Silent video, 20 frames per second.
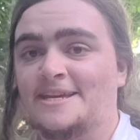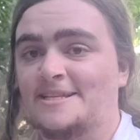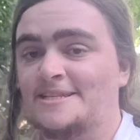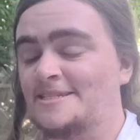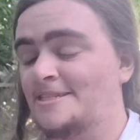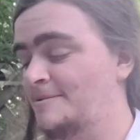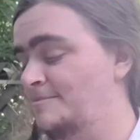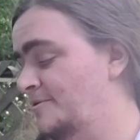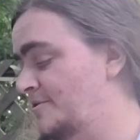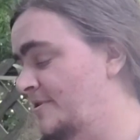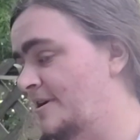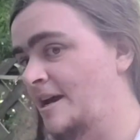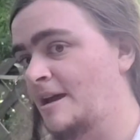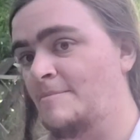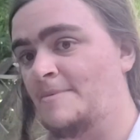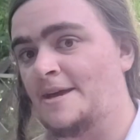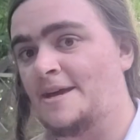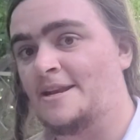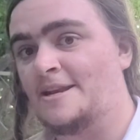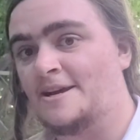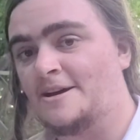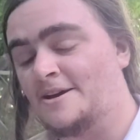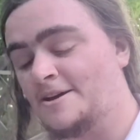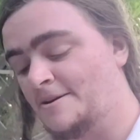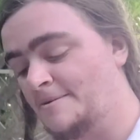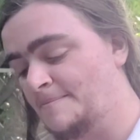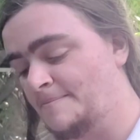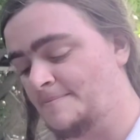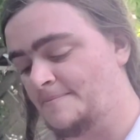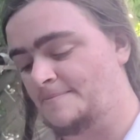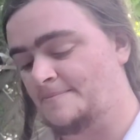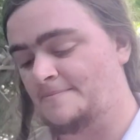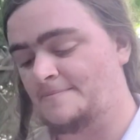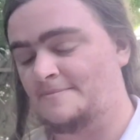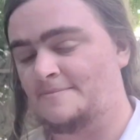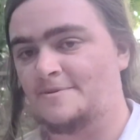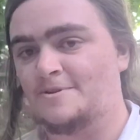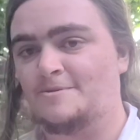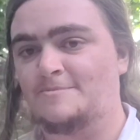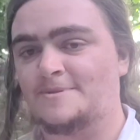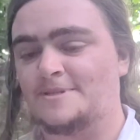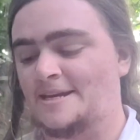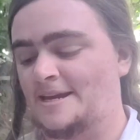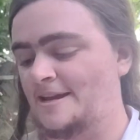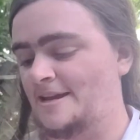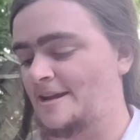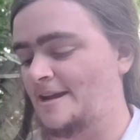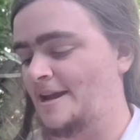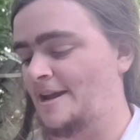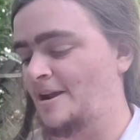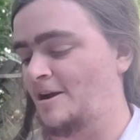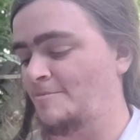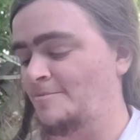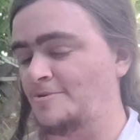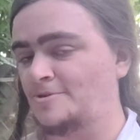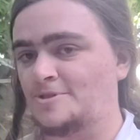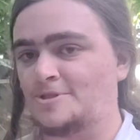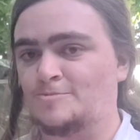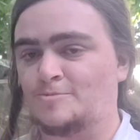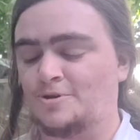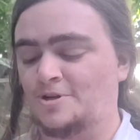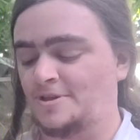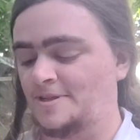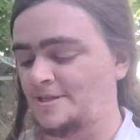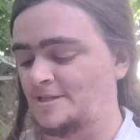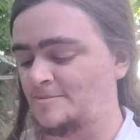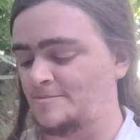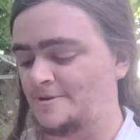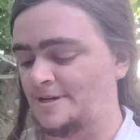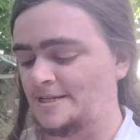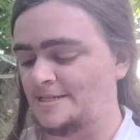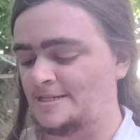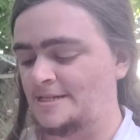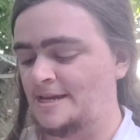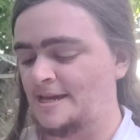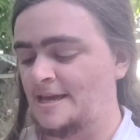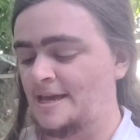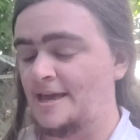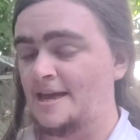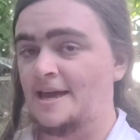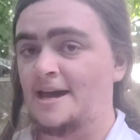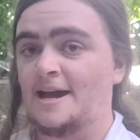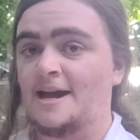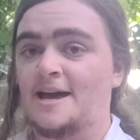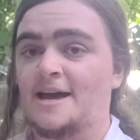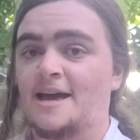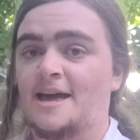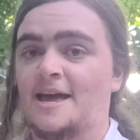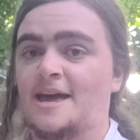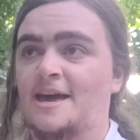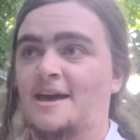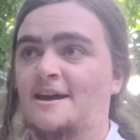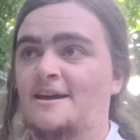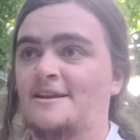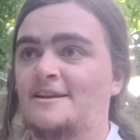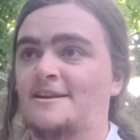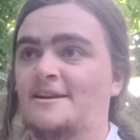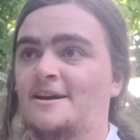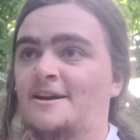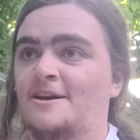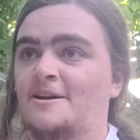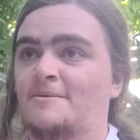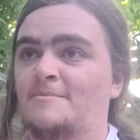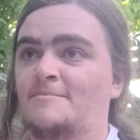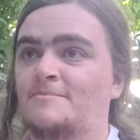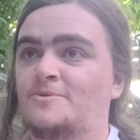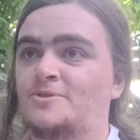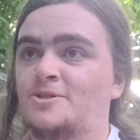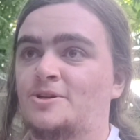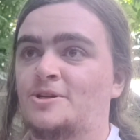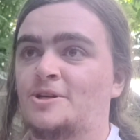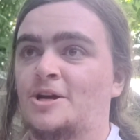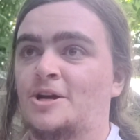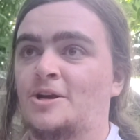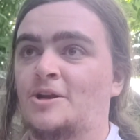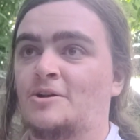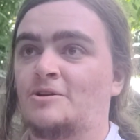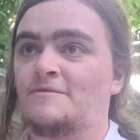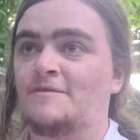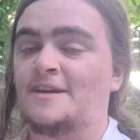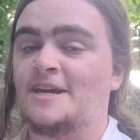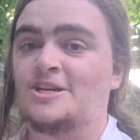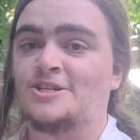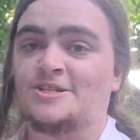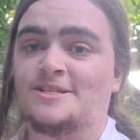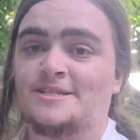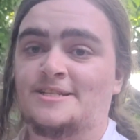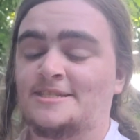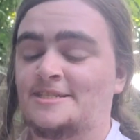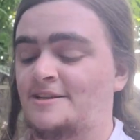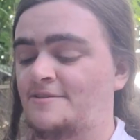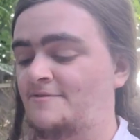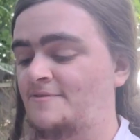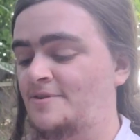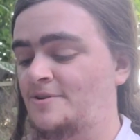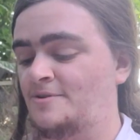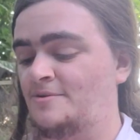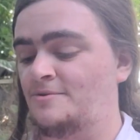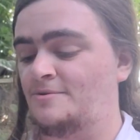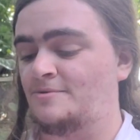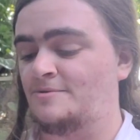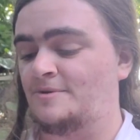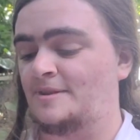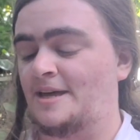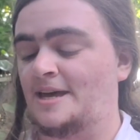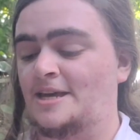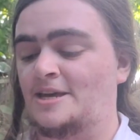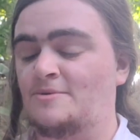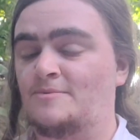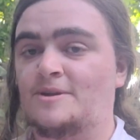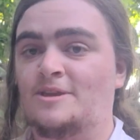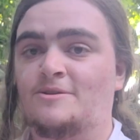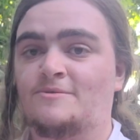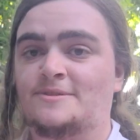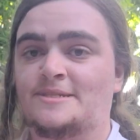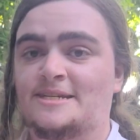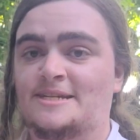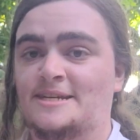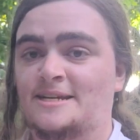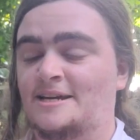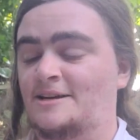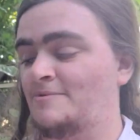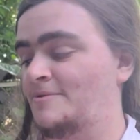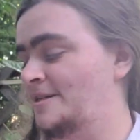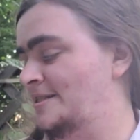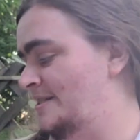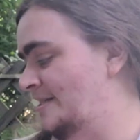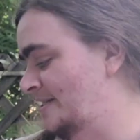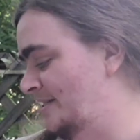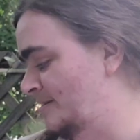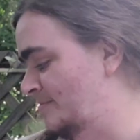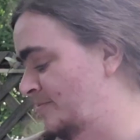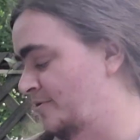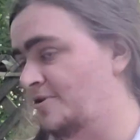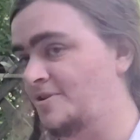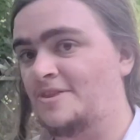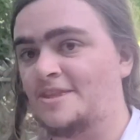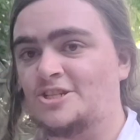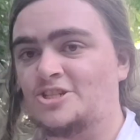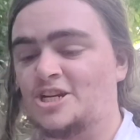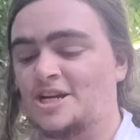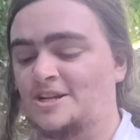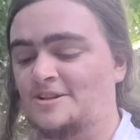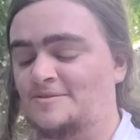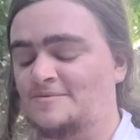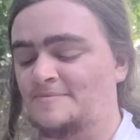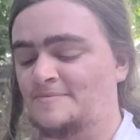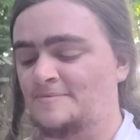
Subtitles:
and subscribe, and oops, I almost spoiled the surprise. And turn on notifications if you like what you see and want to support the channel.